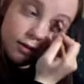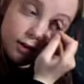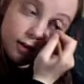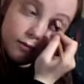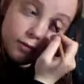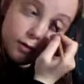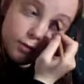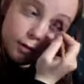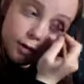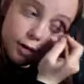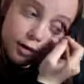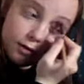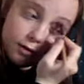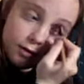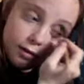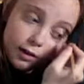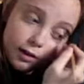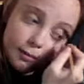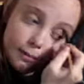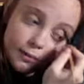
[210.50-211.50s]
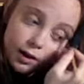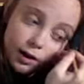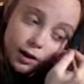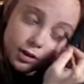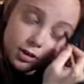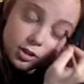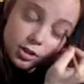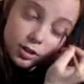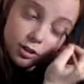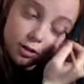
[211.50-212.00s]
If you want to skip
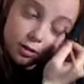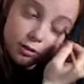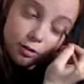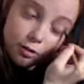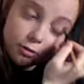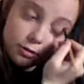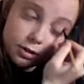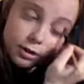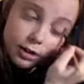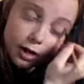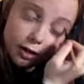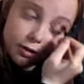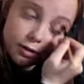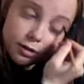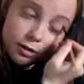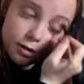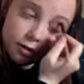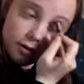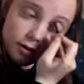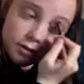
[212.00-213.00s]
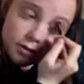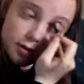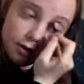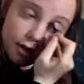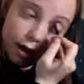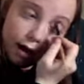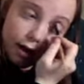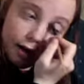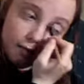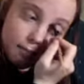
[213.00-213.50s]
eyeshadow altogether, you can do
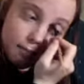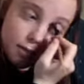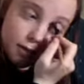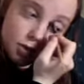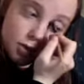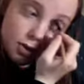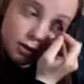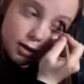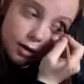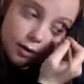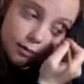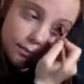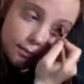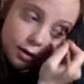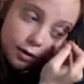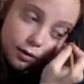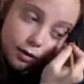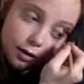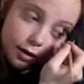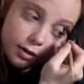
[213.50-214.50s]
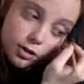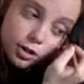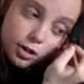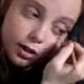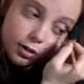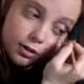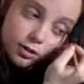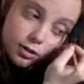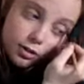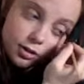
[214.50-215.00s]
that, but she did appear like she
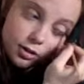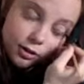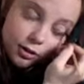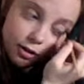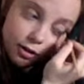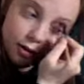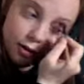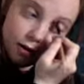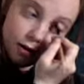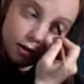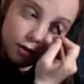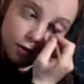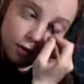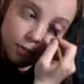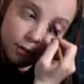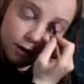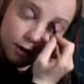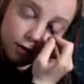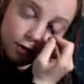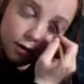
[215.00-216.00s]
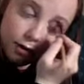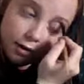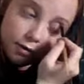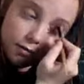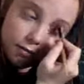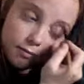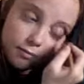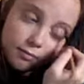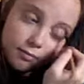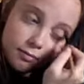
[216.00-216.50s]
had just a little bit on.